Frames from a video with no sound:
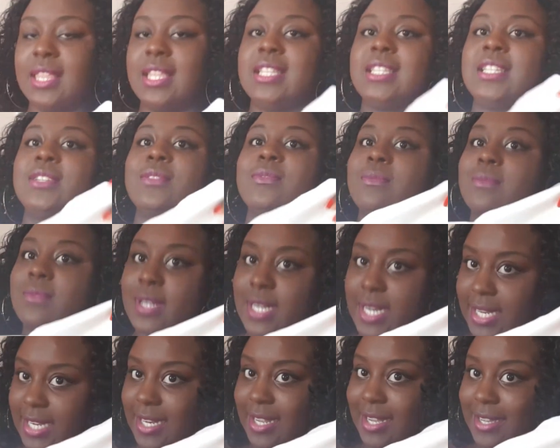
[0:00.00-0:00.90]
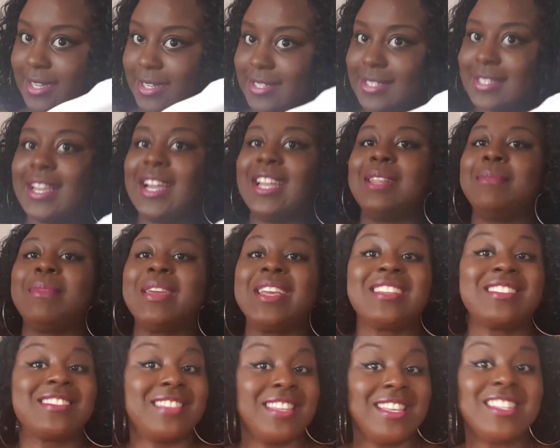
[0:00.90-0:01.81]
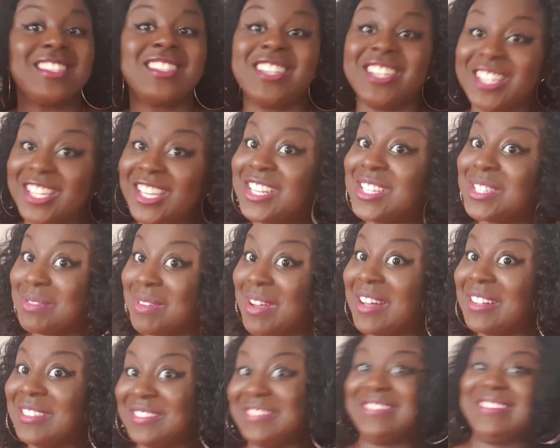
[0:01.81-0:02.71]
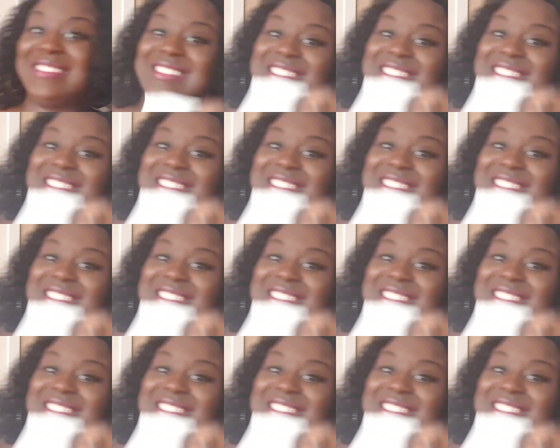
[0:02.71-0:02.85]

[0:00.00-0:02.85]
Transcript: This is really nice, and it makes these look good as well.